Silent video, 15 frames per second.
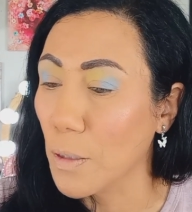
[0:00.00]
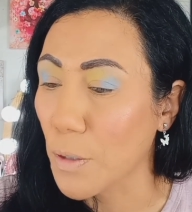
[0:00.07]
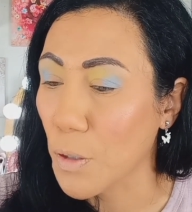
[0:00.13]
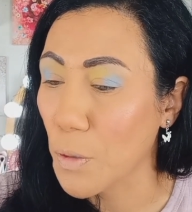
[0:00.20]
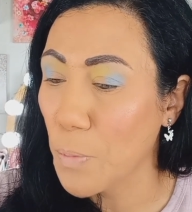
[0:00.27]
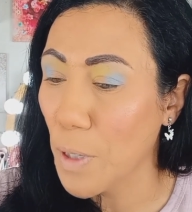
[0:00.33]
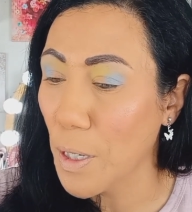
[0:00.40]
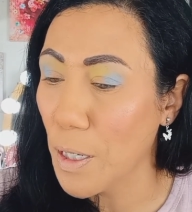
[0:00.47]

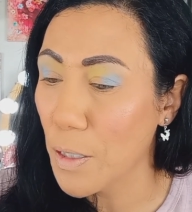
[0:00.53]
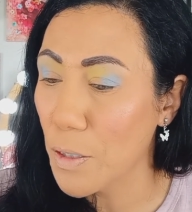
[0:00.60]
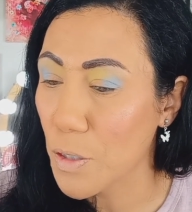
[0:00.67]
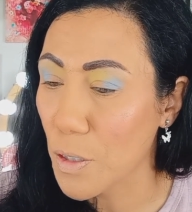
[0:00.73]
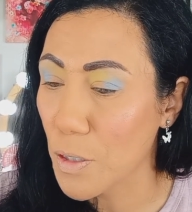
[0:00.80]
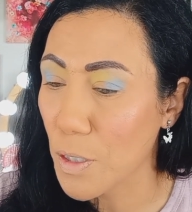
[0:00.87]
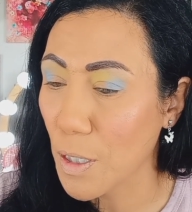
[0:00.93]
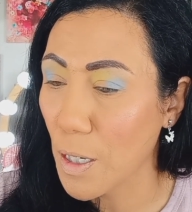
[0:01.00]
glitter base
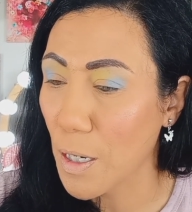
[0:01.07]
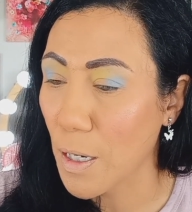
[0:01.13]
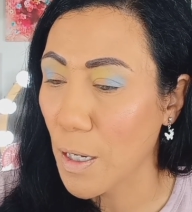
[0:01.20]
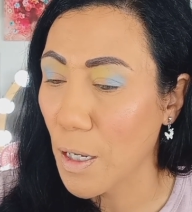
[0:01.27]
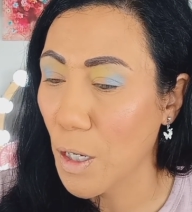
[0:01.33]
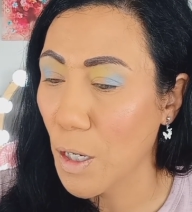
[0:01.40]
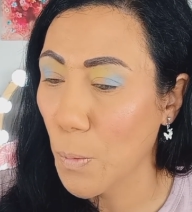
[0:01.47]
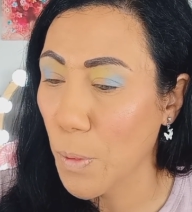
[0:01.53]
just to
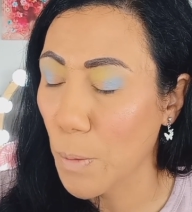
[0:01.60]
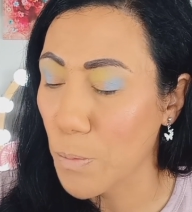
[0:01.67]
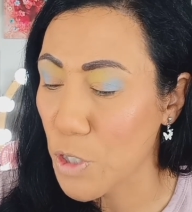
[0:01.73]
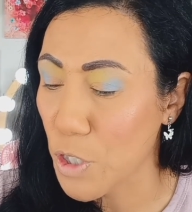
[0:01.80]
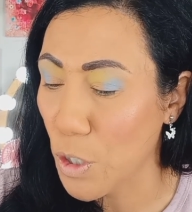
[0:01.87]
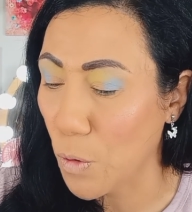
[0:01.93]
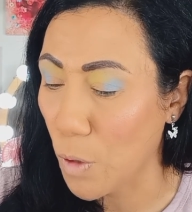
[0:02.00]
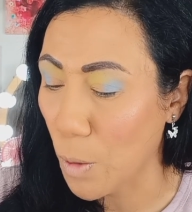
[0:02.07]
kind of help them
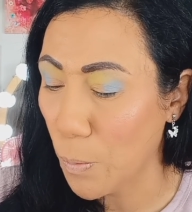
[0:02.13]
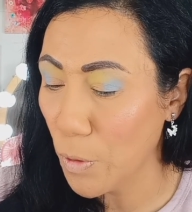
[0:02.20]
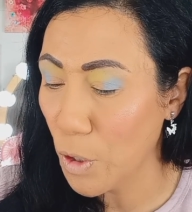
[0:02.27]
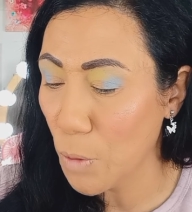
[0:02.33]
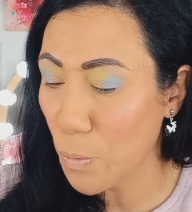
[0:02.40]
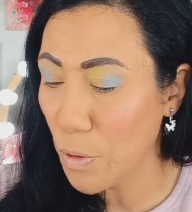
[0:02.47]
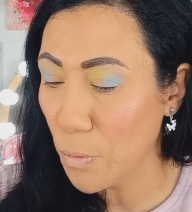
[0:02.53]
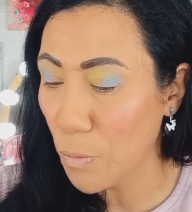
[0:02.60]
show up a
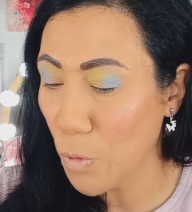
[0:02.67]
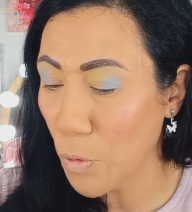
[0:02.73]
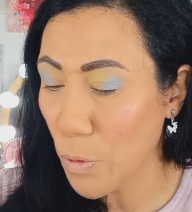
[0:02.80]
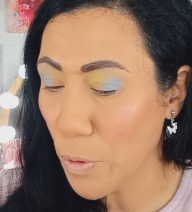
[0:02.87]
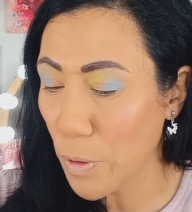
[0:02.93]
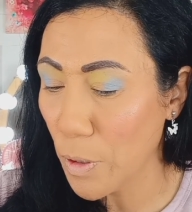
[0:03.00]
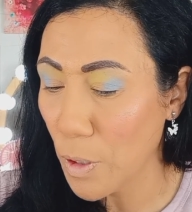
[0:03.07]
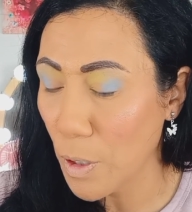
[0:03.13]
little bit
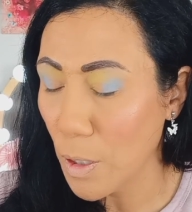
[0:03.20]
more.